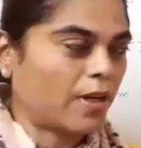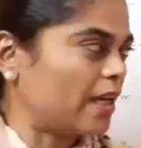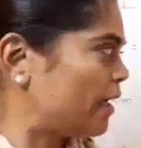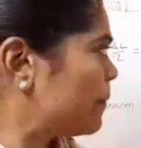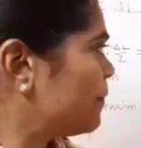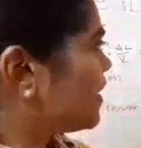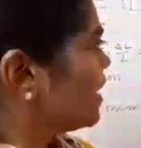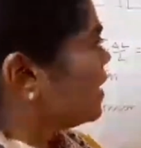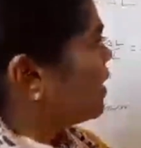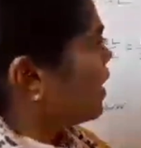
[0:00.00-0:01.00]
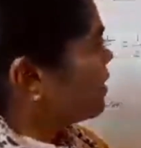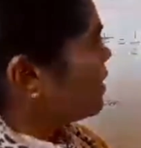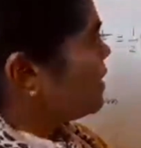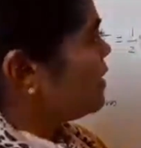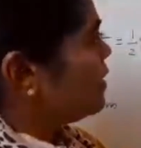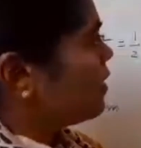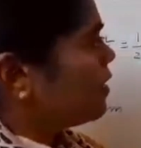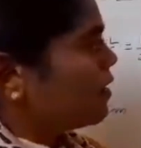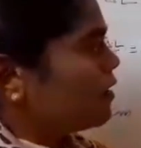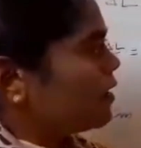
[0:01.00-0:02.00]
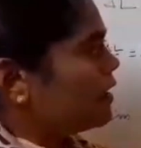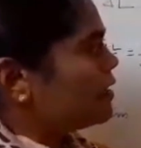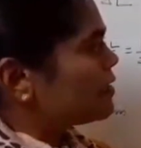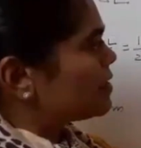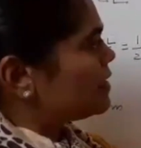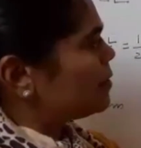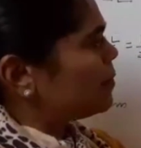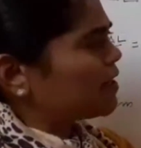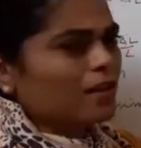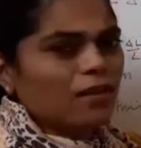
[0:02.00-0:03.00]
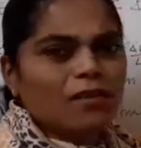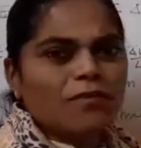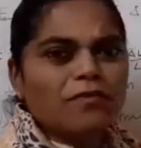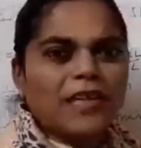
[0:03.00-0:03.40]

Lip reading: Okay, and then it is independent of